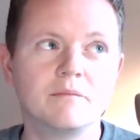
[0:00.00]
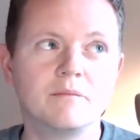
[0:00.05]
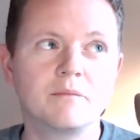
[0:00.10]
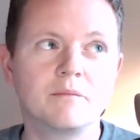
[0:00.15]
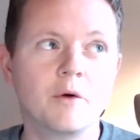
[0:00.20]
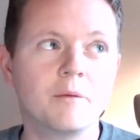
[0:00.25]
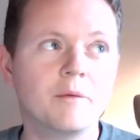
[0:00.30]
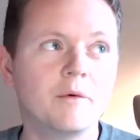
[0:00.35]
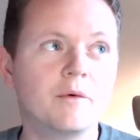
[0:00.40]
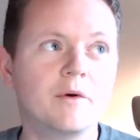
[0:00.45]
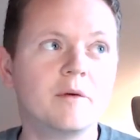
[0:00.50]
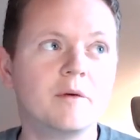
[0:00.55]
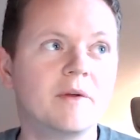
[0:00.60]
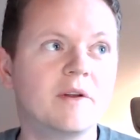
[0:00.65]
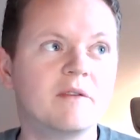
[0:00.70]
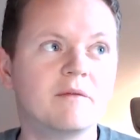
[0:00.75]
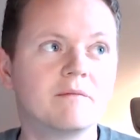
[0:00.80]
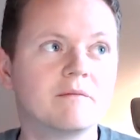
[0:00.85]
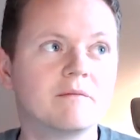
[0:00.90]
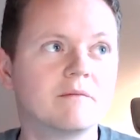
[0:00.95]
probably would have
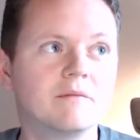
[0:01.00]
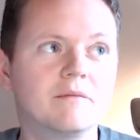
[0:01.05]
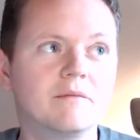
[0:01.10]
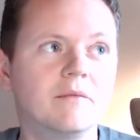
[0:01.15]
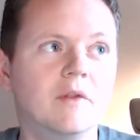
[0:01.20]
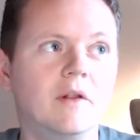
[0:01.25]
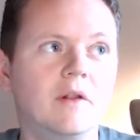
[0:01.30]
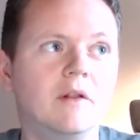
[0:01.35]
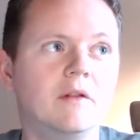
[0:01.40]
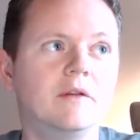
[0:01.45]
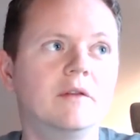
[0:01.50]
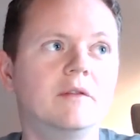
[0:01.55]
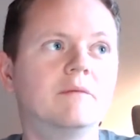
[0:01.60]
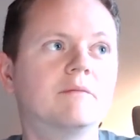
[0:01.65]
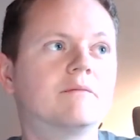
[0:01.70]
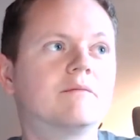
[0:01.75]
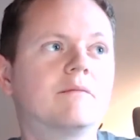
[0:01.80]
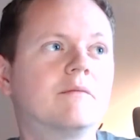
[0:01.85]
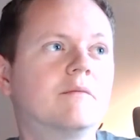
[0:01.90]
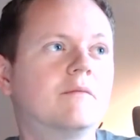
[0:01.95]
been,
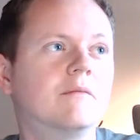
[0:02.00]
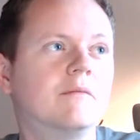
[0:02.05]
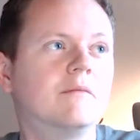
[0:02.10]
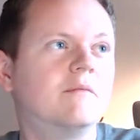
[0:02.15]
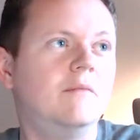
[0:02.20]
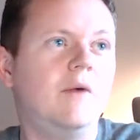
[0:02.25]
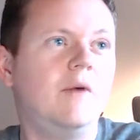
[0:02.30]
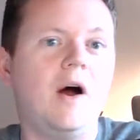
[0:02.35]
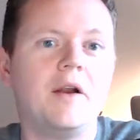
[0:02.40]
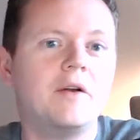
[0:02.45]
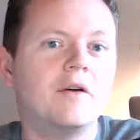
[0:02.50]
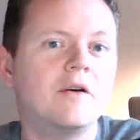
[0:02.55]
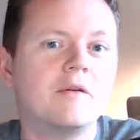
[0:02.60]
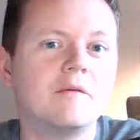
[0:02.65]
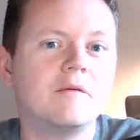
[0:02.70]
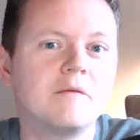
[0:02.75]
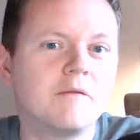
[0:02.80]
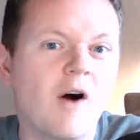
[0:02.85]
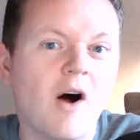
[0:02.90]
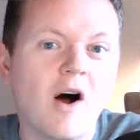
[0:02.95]
I don't know,
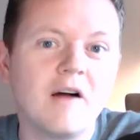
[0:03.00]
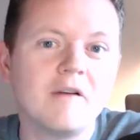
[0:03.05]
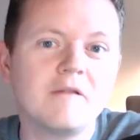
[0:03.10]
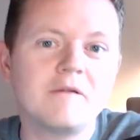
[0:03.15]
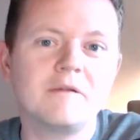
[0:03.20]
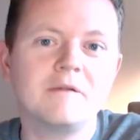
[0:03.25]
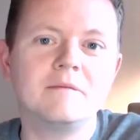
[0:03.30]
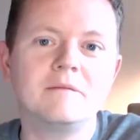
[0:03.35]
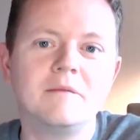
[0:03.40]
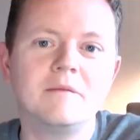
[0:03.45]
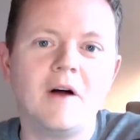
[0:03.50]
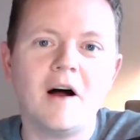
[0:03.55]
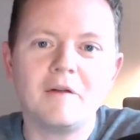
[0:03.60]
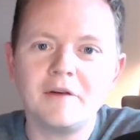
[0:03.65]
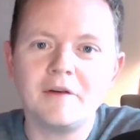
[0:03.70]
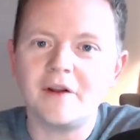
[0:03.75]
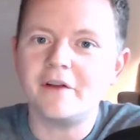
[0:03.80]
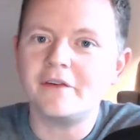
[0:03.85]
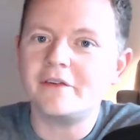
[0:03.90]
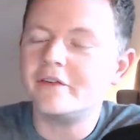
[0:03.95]
5. Half a dozen.